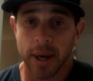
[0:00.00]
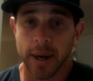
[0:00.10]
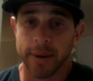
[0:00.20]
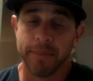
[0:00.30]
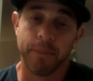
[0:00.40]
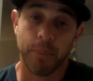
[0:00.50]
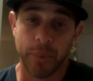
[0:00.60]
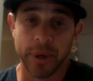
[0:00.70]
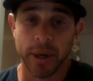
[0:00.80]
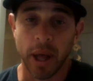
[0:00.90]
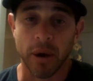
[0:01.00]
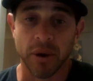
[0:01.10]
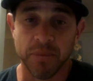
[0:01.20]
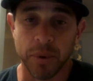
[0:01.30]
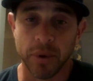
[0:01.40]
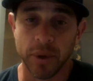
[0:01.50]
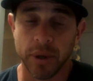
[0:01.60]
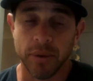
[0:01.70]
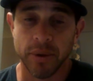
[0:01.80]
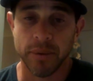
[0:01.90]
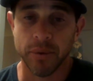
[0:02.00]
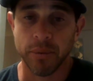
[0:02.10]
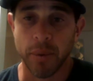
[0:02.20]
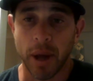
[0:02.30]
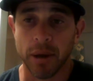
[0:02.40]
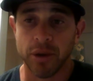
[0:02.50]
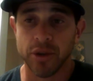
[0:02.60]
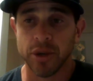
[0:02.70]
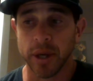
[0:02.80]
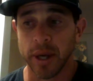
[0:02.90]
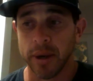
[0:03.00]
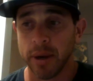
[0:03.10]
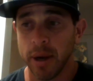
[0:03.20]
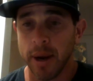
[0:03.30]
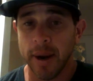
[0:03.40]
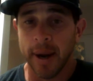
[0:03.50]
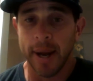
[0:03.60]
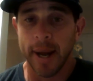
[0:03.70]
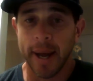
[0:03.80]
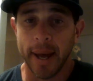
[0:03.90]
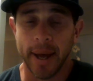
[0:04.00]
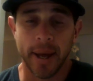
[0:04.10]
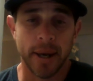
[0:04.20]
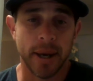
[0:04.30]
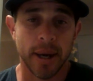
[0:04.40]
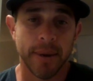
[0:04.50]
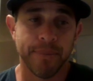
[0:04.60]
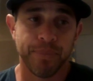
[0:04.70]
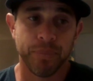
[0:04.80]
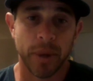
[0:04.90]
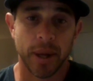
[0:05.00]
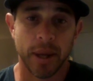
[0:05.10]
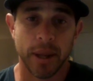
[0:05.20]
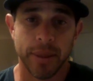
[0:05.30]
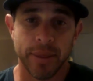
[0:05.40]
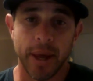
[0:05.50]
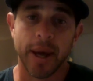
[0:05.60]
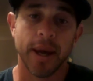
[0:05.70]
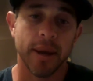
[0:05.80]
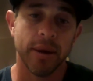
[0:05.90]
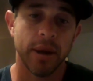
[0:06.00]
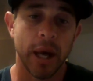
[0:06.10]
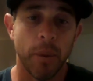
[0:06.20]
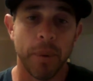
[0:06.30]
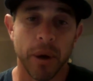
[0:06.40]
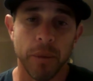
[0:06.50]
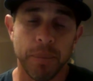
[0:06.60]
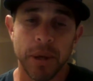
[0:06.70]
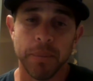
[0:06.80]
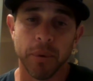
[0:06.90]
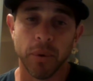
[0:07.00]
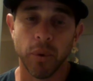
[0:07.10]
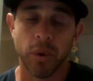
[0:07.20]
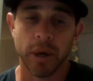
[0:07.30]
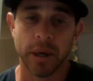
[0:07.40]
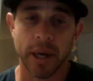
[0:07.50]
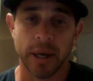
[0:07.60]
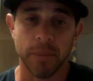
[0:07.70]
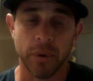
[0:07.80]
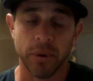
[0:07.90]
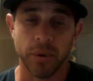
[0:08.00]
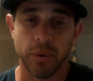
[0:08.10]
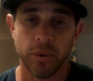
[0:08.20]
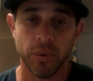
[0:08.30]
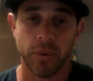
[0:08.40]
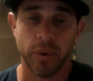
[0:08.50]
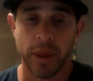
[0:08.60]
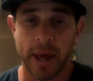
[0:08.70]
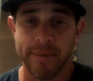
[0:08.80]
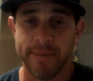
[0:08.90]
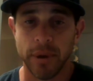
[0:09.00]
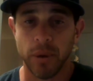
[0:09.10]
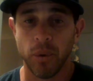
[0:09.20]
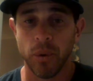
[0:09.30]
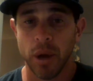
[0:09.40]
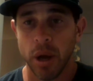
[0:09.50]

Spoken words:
uh, bring a lot of experience and some knowledge, and that kind of help other people who are kind of more new to that field